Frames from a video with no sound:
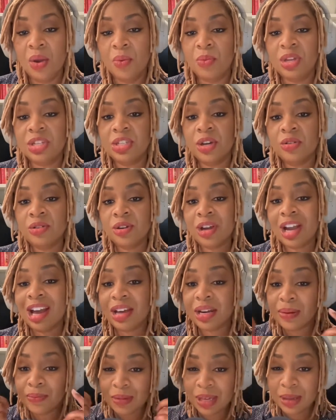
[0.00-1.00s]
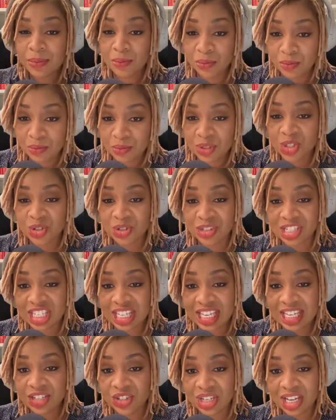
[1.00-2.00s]
We don't know how to be
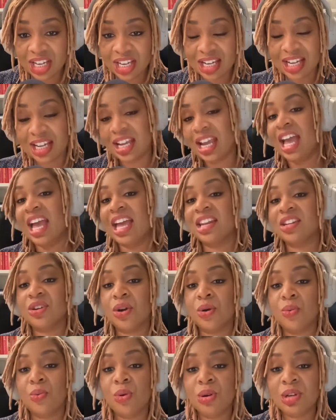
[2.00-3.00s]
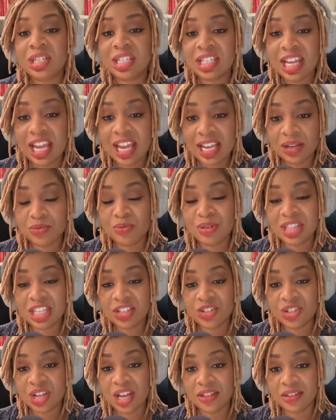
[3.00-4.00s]
strategic and coordinate with
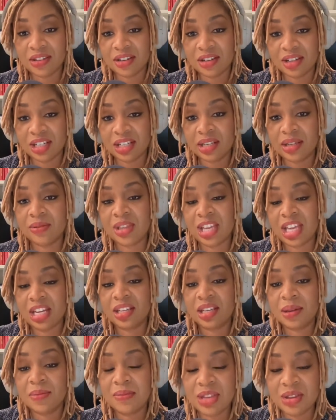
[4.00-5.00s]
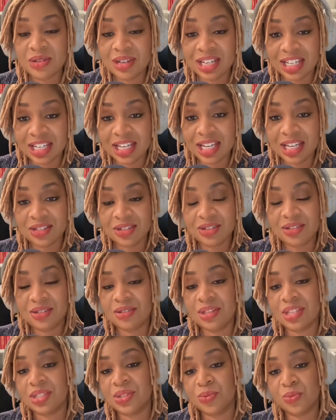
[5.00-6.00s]
each other and in community to do
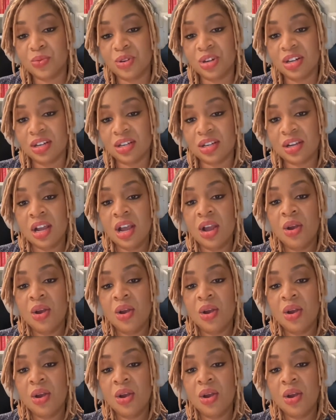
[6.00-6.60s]
this work.